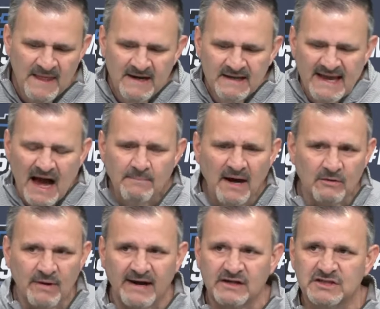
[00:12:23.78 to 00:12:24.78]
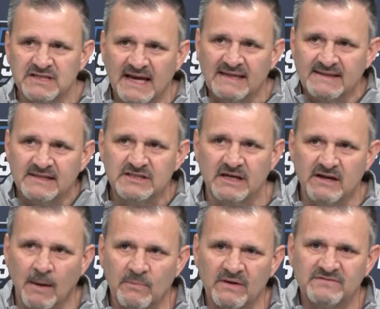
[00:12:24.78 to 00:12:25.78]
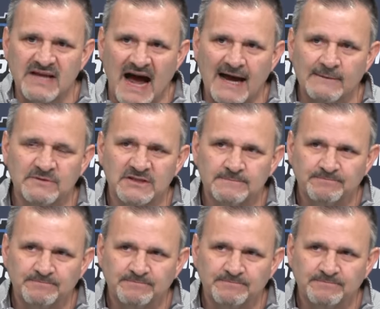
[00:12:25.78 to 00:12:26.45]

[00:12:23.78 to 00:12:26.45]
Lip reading: Yeah, I'm on record saying this a number of times.